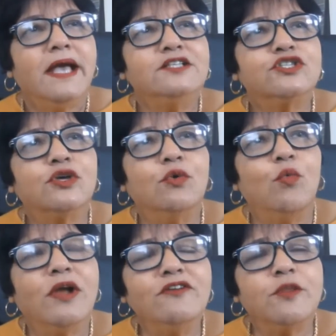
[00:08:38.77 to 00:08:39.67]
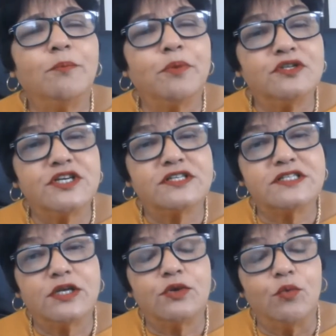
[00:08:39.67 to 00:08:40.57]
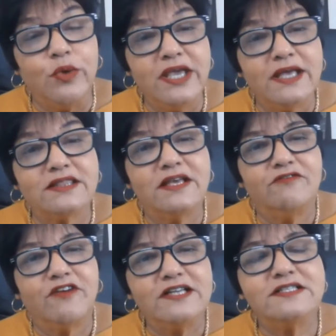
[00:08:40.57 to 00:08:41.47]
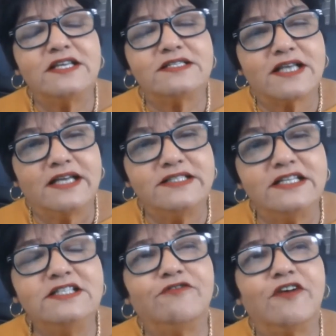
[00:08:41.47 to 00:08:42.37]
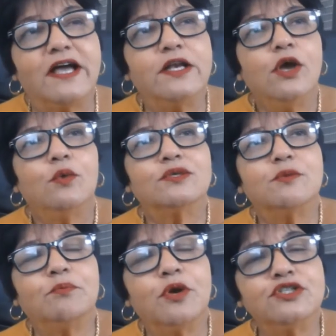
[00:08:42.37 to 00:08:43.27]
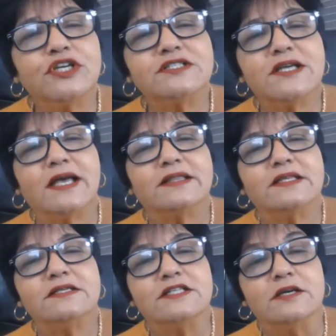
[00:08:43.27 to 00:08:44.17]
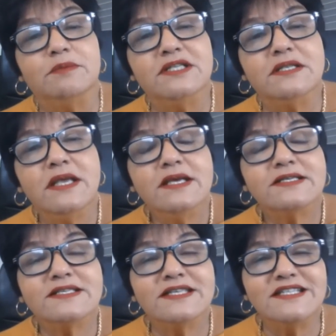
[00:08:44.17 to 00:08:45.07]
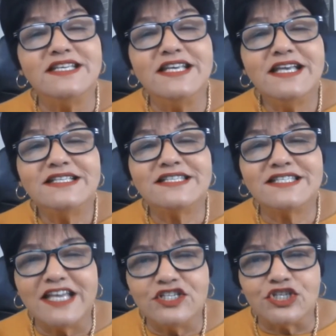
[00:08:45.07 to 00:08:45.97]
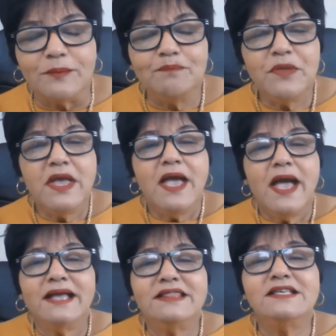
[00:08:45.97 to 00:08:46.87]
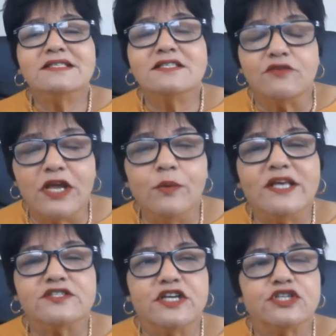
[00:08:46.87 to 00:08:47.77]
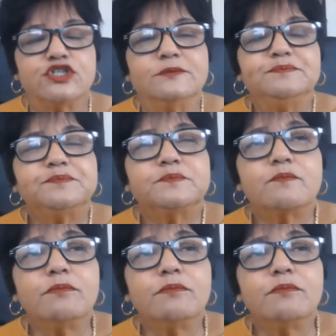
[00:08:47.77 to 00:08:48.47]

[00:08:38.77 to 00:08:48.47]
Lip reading: And so one of the projects that we at the Advice Desk identified was a project at the Durban City Station. At this railway station,